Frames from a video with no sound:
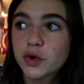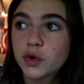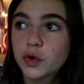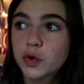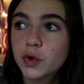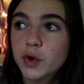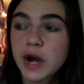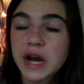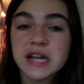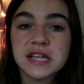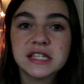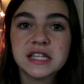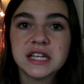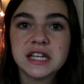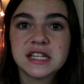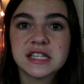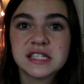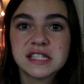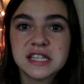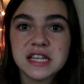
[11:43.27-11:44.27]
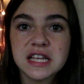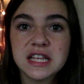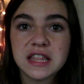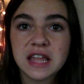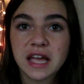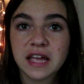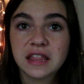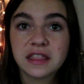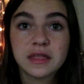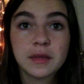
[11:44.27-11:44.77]
crazy to see
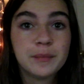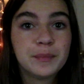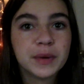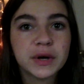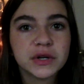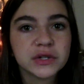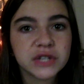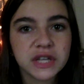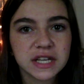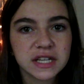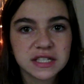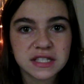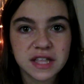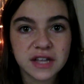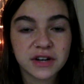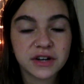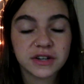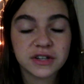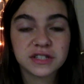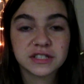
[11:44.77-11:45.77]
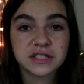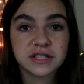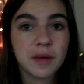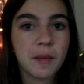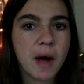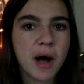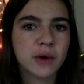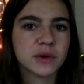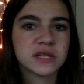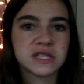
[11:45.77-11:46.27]
like the buildings that are
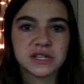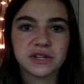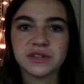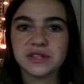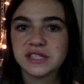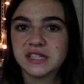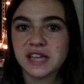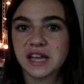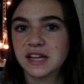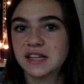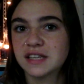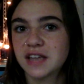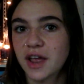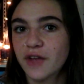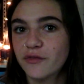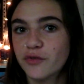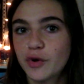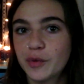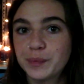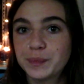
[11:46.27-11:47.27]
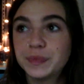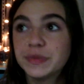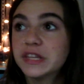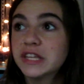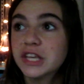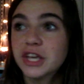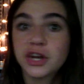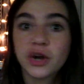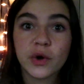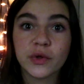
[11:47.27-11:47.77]
somehow still standing from,
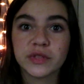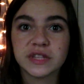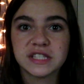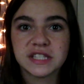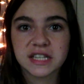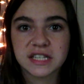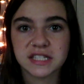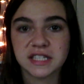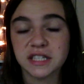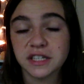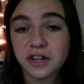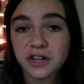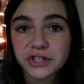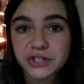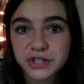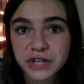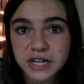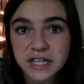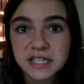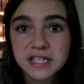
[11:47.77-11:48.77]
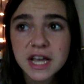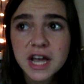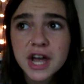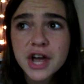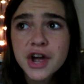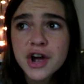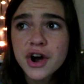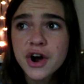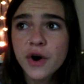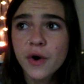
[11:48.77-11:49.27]
you know, the sixteen hundreds,
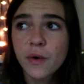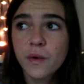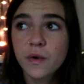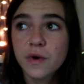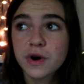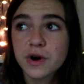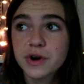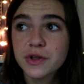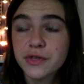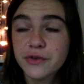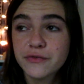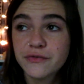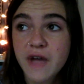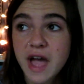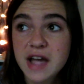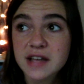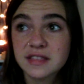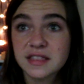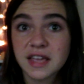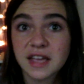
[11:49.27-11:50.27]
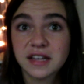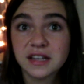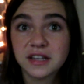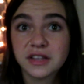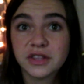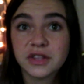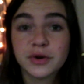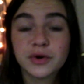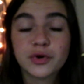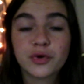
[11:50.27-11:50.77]
or the fact
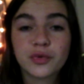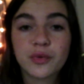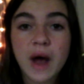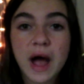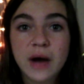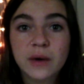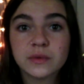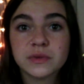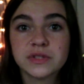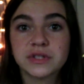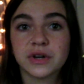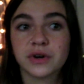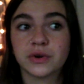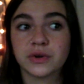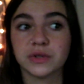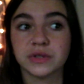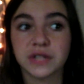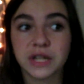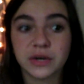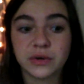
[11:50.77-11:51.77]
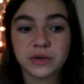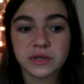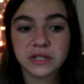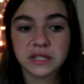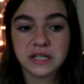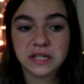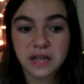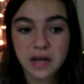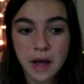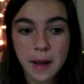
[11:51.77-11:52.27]
that the grounds are
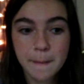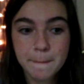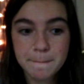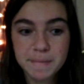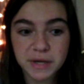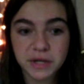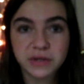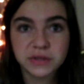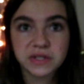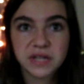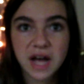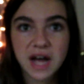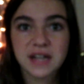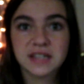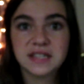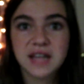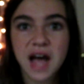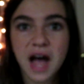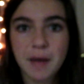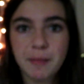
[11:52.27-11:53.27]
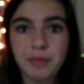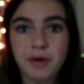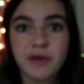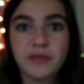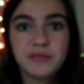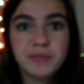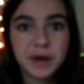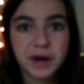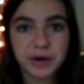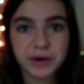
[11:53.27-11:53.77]
literally built on top
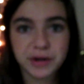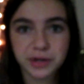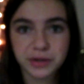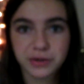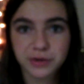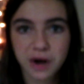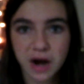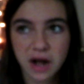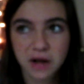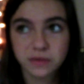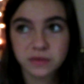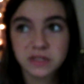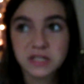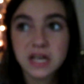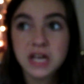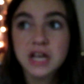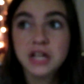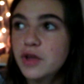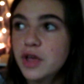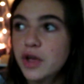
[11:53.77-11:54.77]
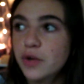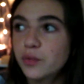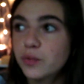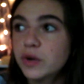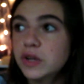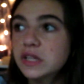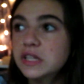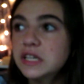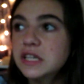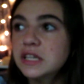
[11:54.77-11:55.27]
of burial grounds. It
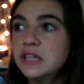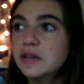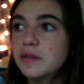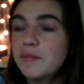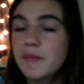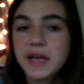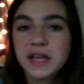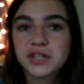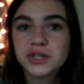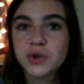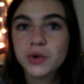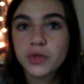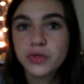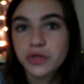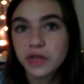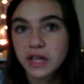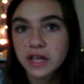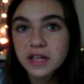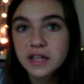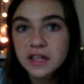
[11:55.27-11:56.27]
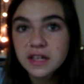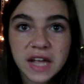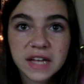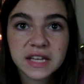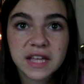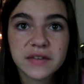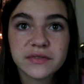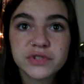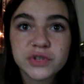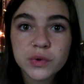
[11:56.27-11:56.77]
really makes you think and
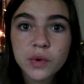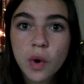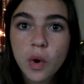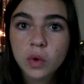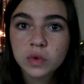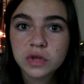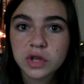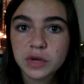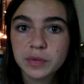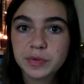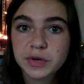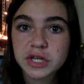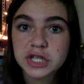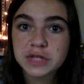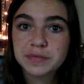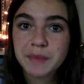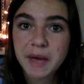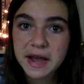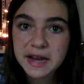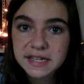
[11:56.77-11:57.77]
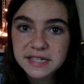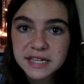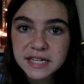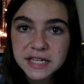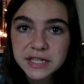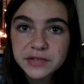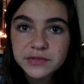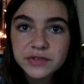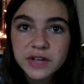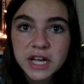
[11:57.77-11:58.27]
gives you a whole nother
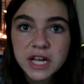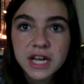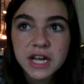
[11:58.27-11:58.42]
perspective